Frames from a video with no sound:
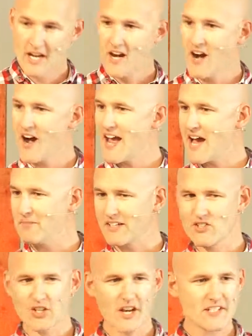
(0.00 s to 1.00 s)
I am
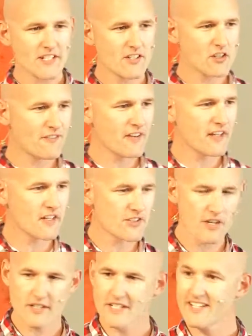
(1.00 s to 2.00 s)
excited. Are you feeling
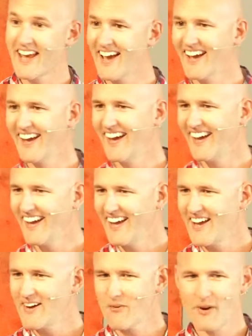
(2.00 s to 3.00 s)
excited?
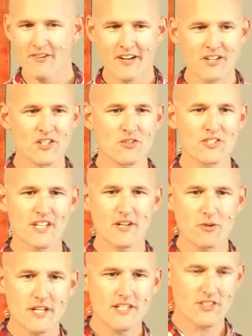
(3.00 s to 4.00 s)
We're in a new
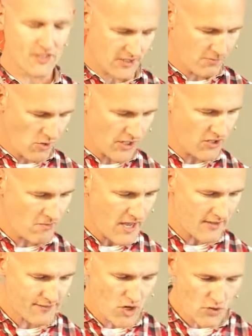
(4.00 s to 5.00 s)
series this morning. You may
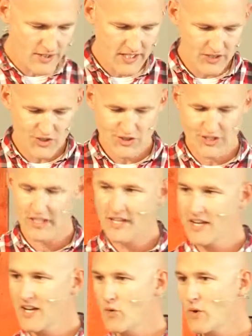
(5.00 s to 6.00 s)
have noticed
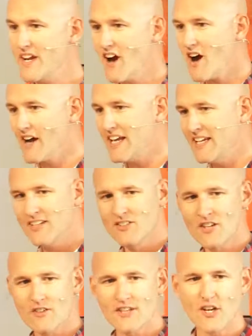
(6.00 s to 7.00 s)
we are
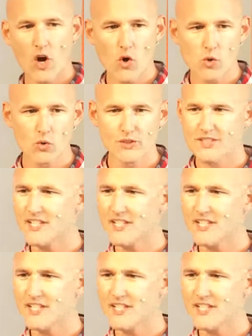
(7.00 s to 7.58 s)
in the Old